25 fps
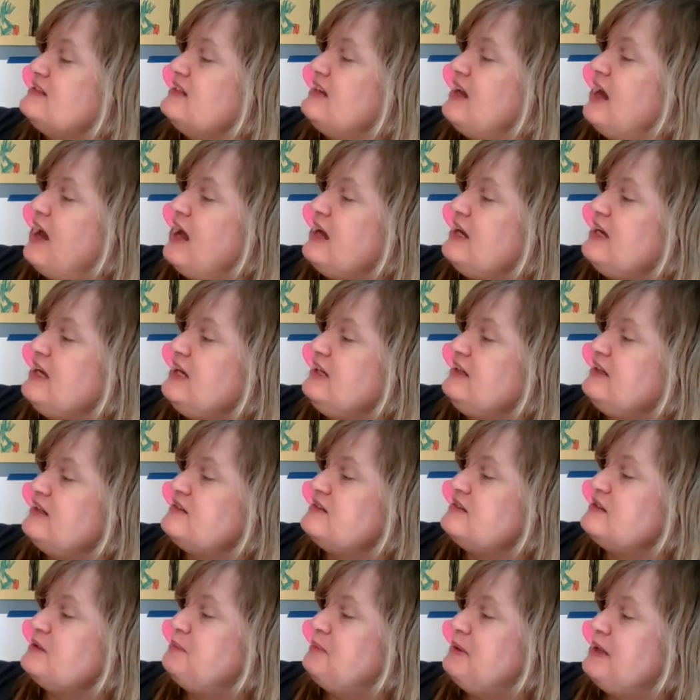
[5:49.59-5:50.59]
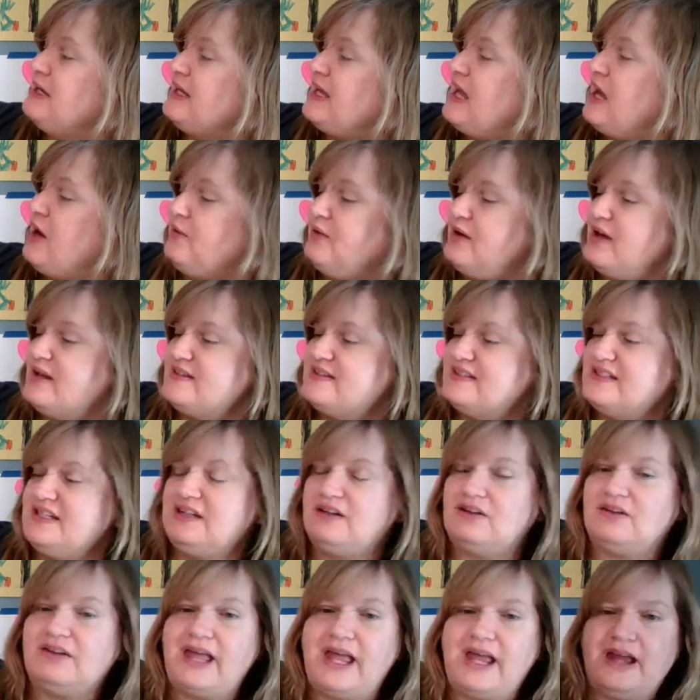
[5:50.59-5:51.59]
and hyenas to pick out a
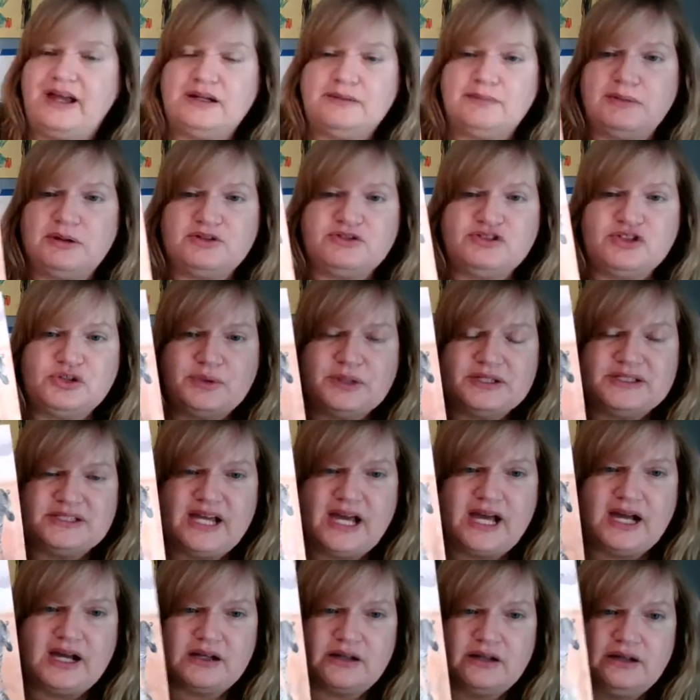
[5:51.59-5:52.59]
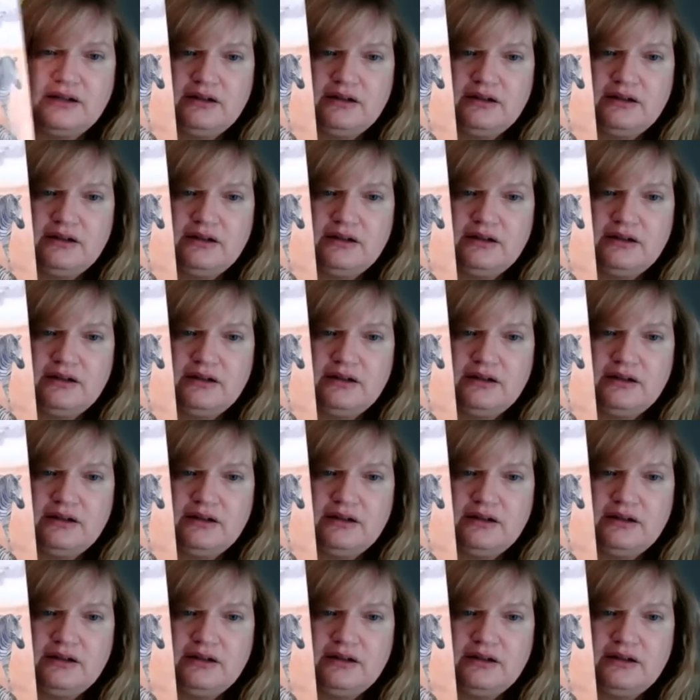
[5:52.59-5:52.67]
single animal to attack.